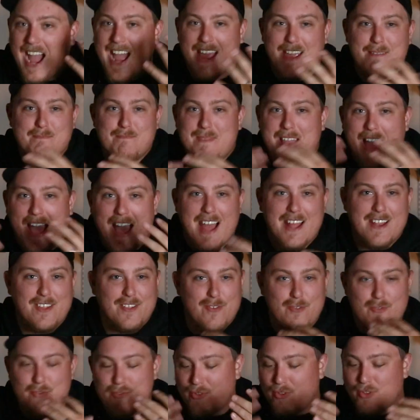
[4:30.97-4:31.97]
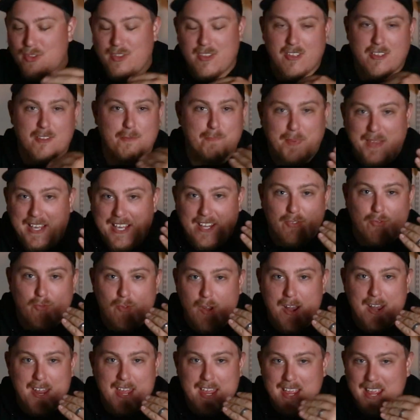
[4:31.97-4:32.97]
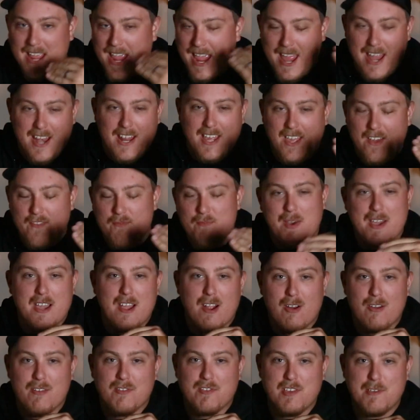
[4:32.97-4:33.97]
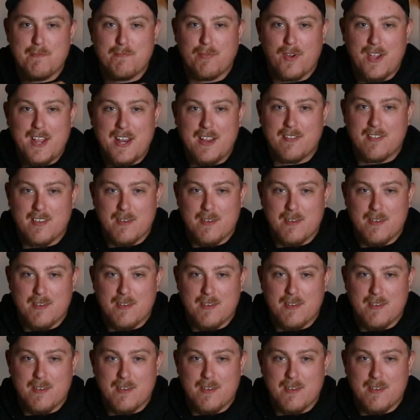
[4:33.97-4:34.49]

I'm not usually speed running any of my RC plane